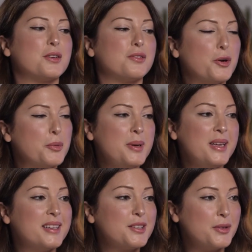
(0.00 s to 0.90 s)
So for
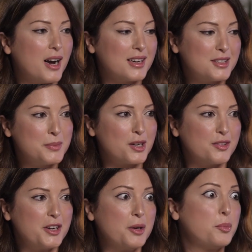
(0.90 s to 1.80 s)
me, 3 items
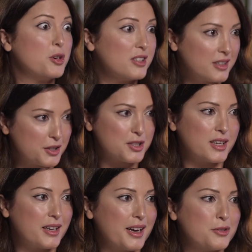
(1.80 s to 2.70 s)
are very important in your
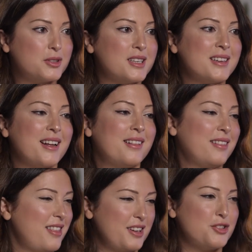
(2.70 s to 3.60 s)
skincare routine
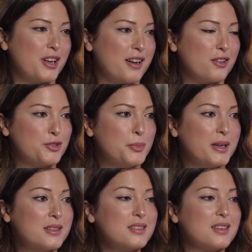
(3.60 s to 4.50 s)
and that you cannot
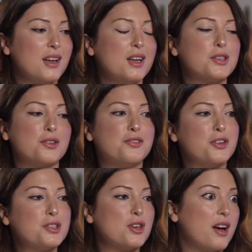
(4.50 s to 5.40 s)
miss. So
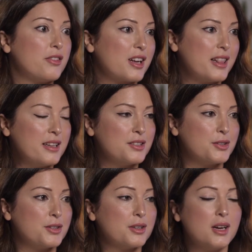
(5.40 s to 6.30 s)
first you have the
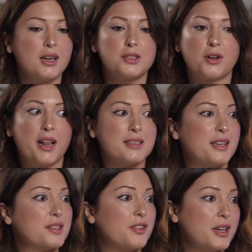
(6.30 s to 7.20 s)
cleanser. So
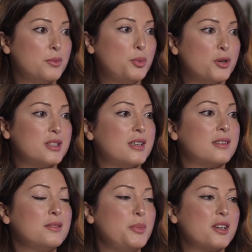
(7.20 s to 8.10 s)
cleansing is very
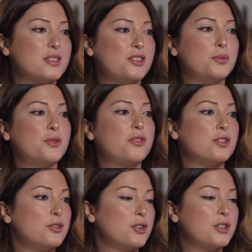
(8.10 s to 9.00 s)
important because it removes
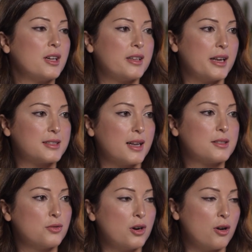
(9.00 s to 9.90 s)
the dirt and the
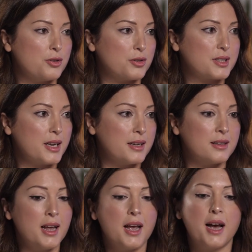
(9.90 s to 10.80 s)
excess oil on your
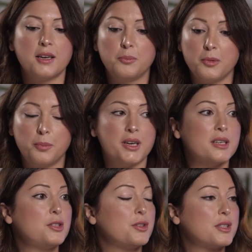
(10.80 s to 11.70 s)
skin, and it
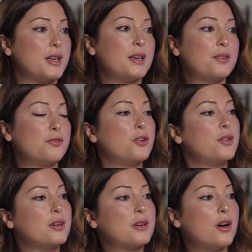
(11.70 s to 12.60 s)
prepares your skin
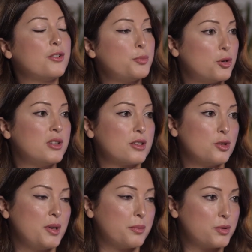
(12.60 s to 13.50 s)
for the other
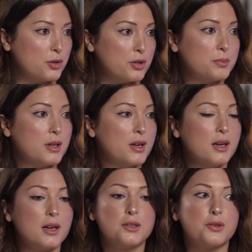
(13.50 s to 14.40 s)
products to be absorbed.
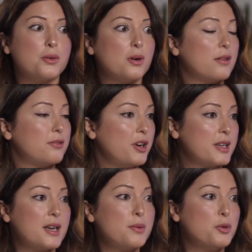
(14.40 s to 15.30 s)
So for
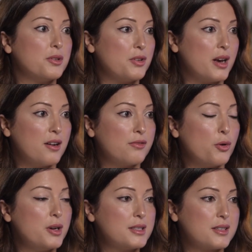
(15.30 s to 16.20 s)
example, if you
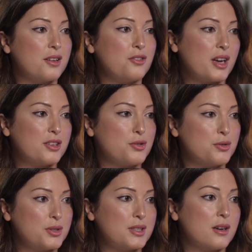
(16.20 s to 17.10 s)
have oily skin, you can
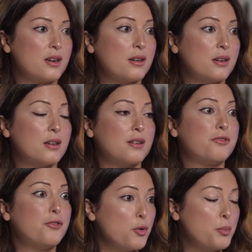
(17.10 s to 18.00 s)
choose a
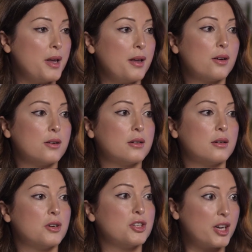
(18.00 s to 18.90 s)
foaming
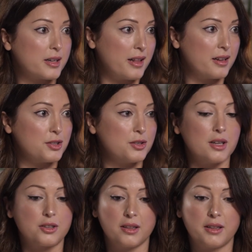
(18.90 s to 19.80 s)
or a gel
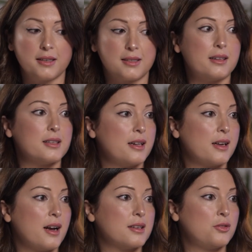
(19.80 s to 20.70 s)
cleanser that contains
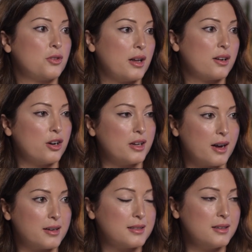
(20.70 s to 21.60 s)
salicylic acid or
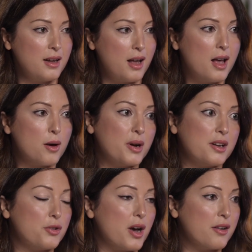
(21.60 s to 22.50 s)
glycolic acid.
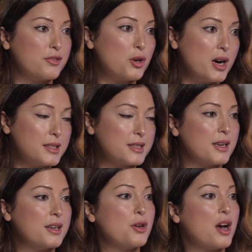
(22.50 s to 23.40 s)
But if you have dry
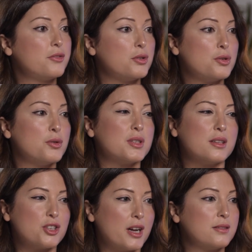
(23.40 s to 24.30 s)
skin, you have to choose
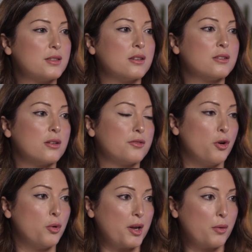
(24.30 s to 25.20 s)
a gentle,
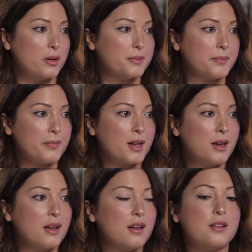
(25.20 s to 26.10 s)
non-foaming one.
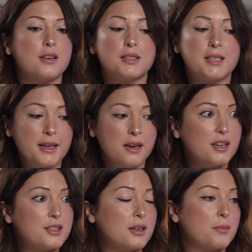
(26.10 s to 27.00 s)
The second
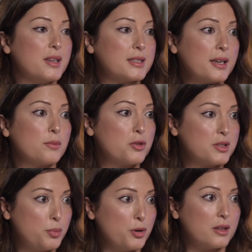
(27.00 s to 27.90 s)
item, the second
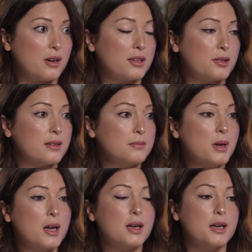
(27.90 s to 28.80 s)
most important
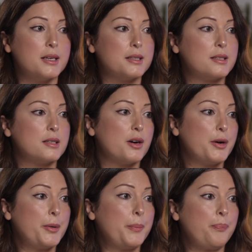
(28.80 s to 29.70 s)
item is
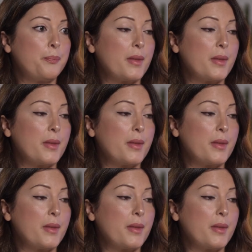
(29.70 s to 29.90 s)
a